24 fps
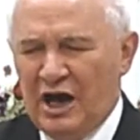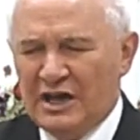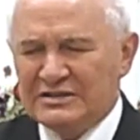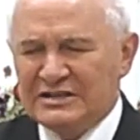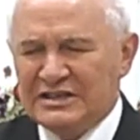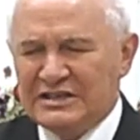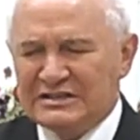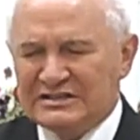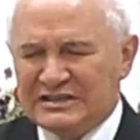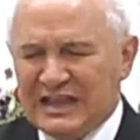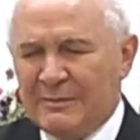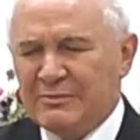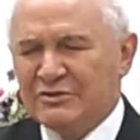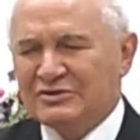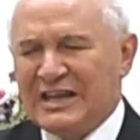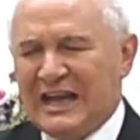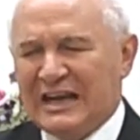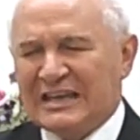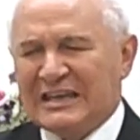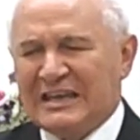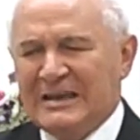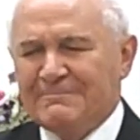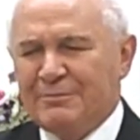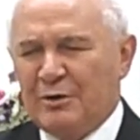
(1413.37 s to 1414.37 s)
of this
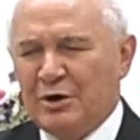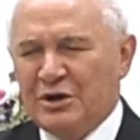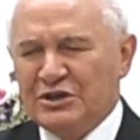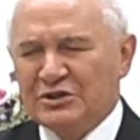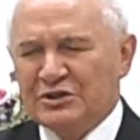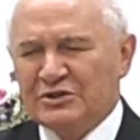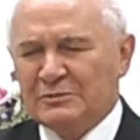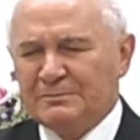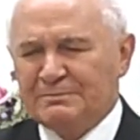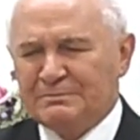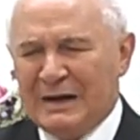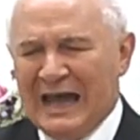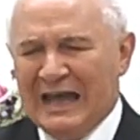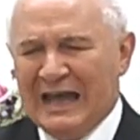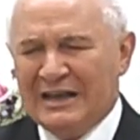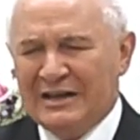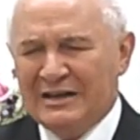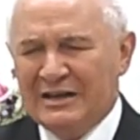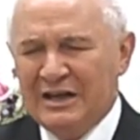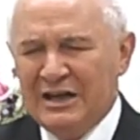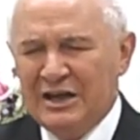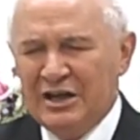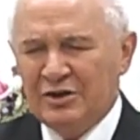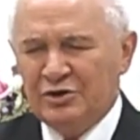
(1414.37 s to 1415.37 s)
voice. We are
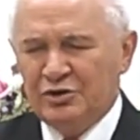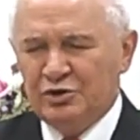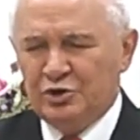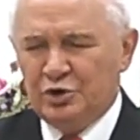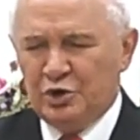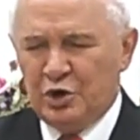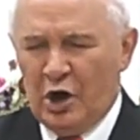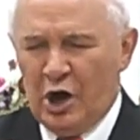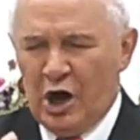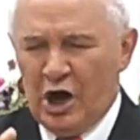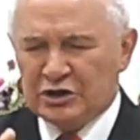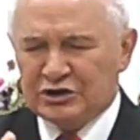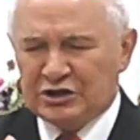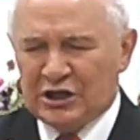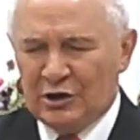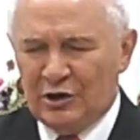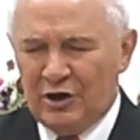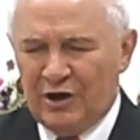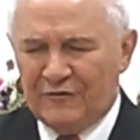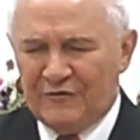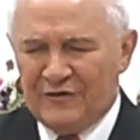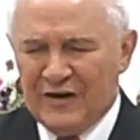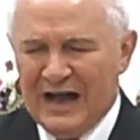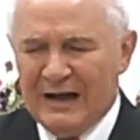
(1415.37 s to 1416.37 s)
here for this reason,
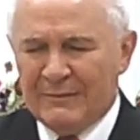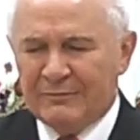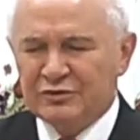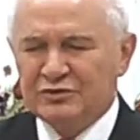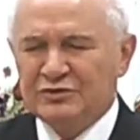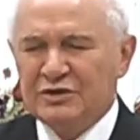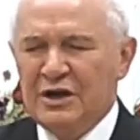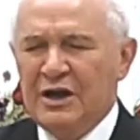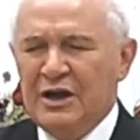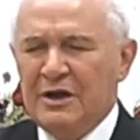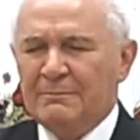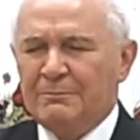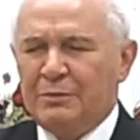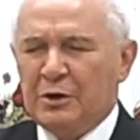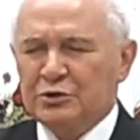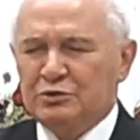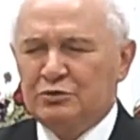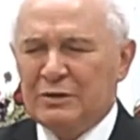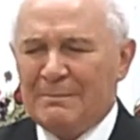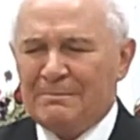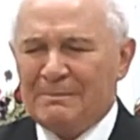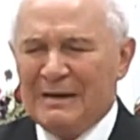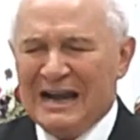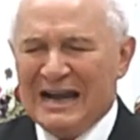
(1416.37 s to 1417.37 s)
Father. We
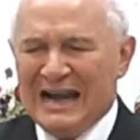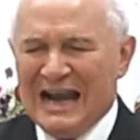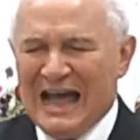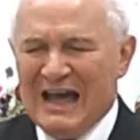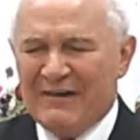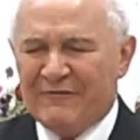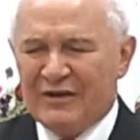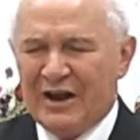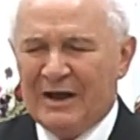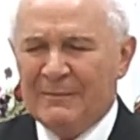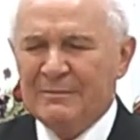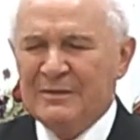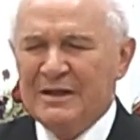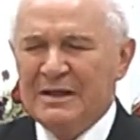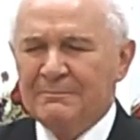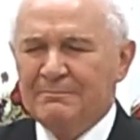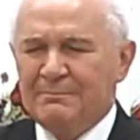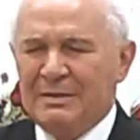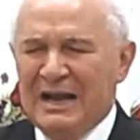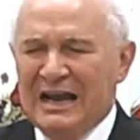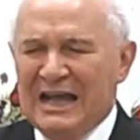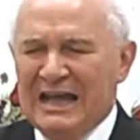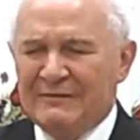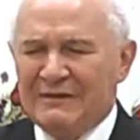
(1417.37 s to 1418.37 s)
praise the Lord
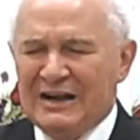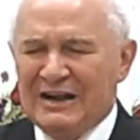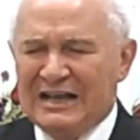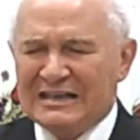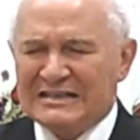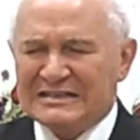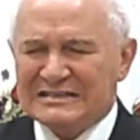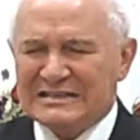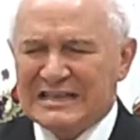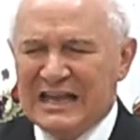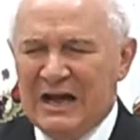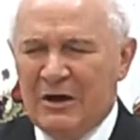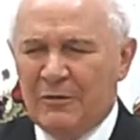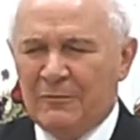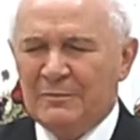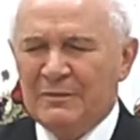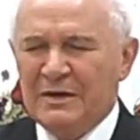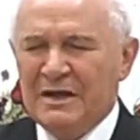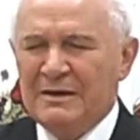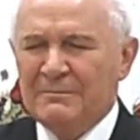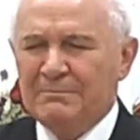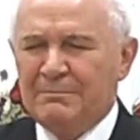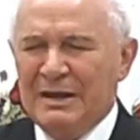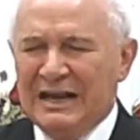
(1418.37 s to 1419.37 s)
for your word, for
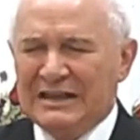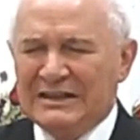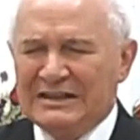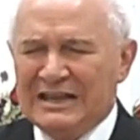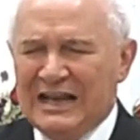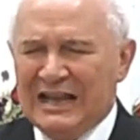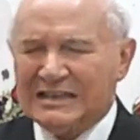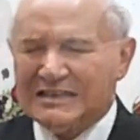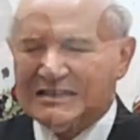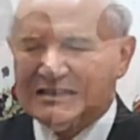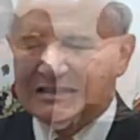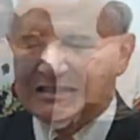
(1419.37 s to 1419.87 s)
the revelation,